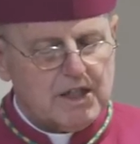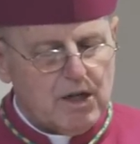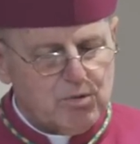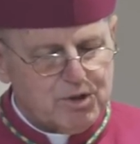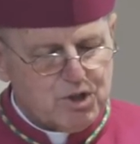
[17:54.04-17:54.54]
that
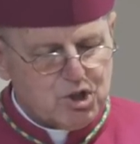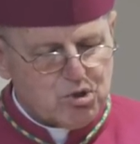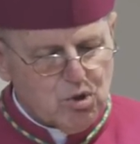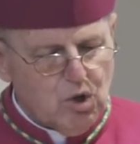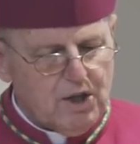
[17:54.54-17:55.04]
I will
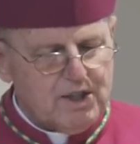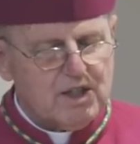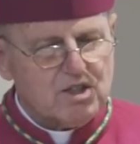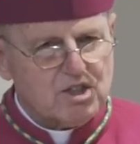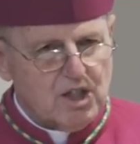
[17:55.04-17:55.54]
destroy
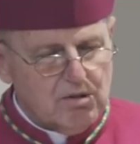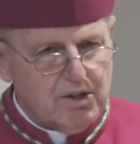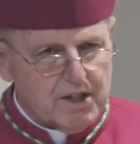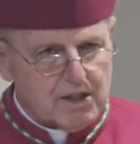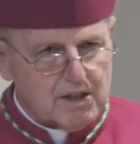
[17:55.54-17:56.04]
the
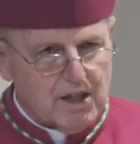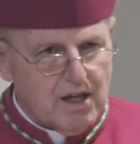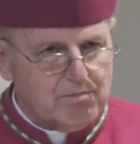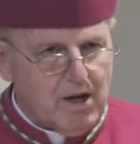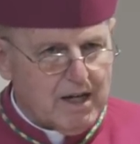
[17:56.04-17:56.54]
Assyrian
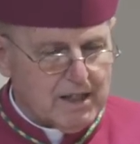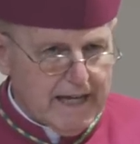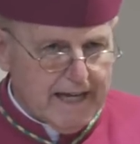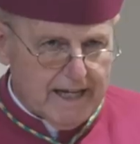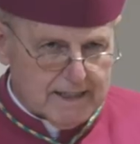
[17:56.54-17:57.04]
in my
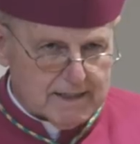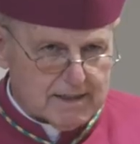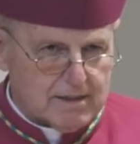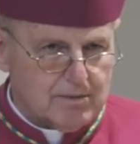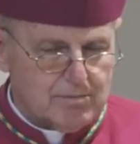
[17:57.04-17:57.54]
land,
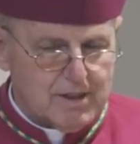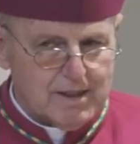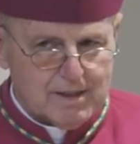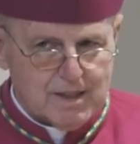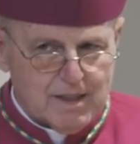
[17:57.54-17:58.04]

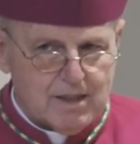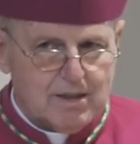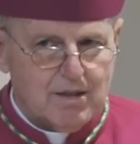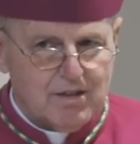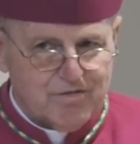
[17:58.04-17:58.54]
meaning the
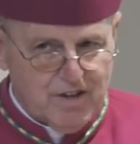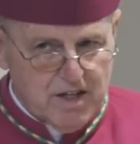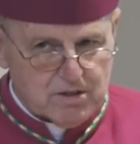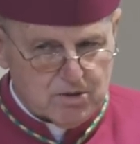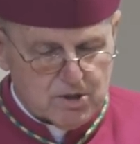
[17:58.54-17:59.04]

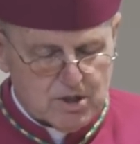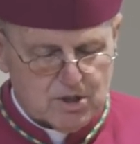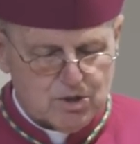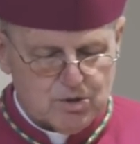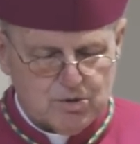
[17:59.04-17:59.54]
invaders
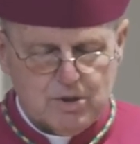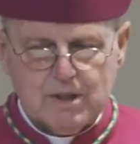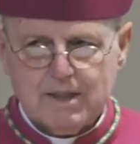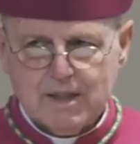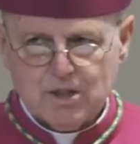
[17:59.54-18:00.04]
into
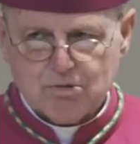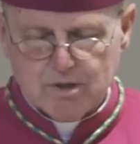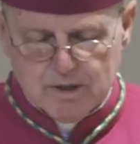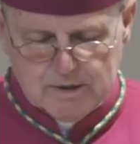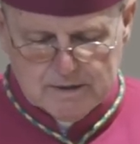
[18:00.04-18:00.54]

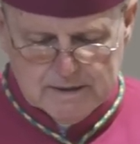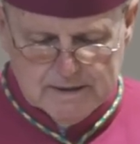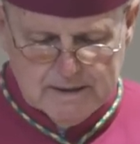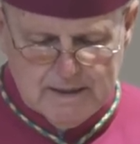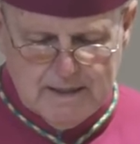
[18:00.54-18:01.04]
Israel
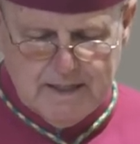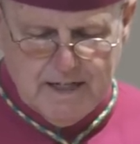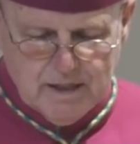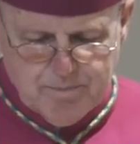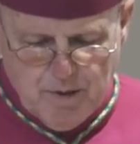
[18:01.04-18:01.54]

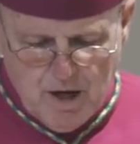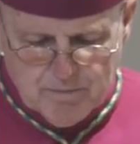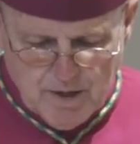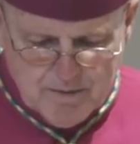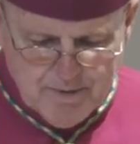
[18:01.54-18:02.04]
and upon